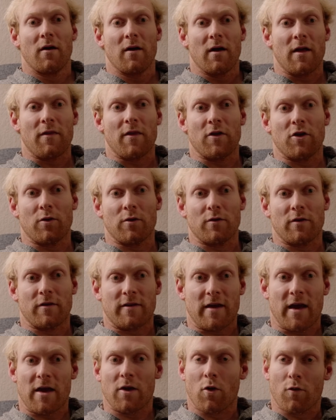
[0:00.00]
and then you did
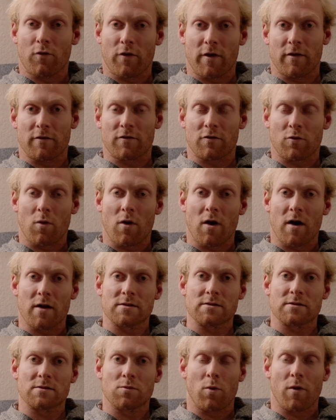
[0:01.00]
10 overhead
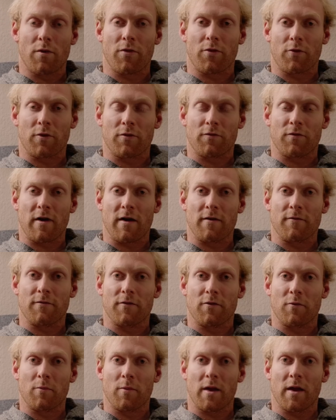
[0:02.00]
squats, 135
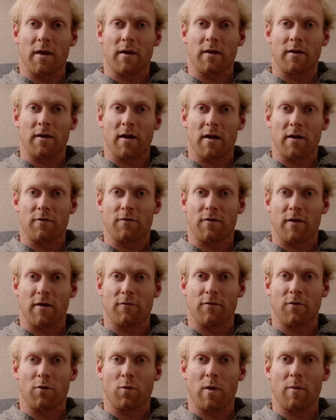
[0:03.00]
for the men,
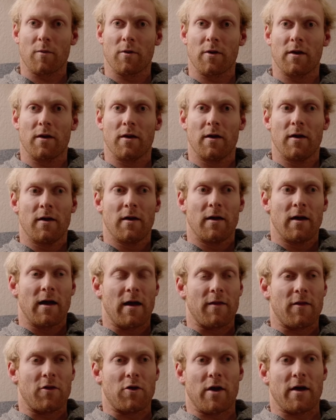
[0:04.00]
95 for the women,
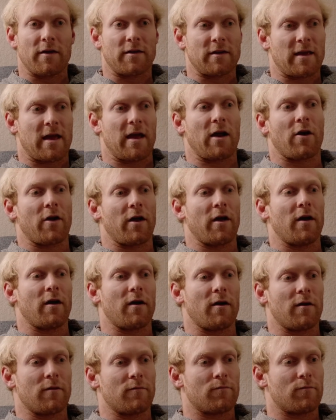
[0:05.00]
and then you had to carry
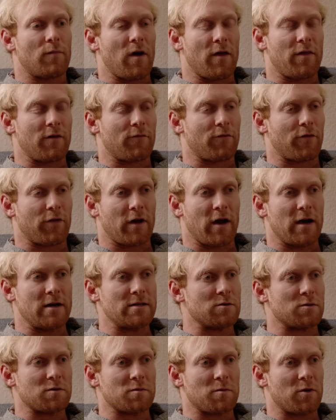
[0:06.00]
I think for the
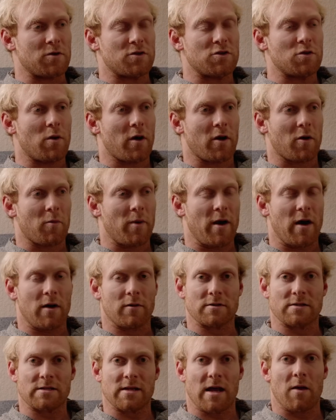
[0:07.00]
guys it was about
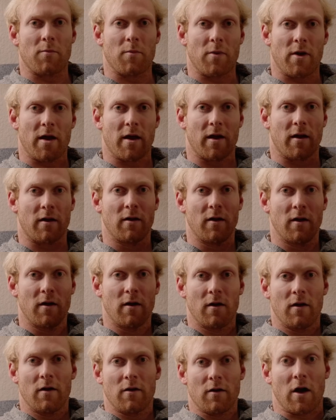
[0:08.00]
200-pound sandbag
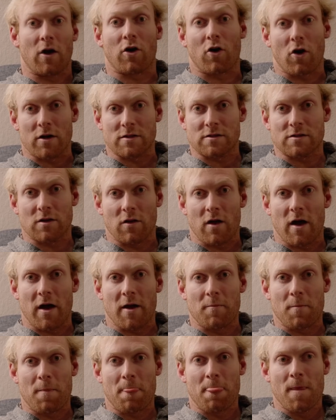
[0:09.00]
across the
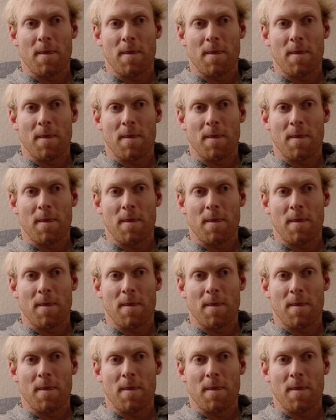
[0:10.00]
line.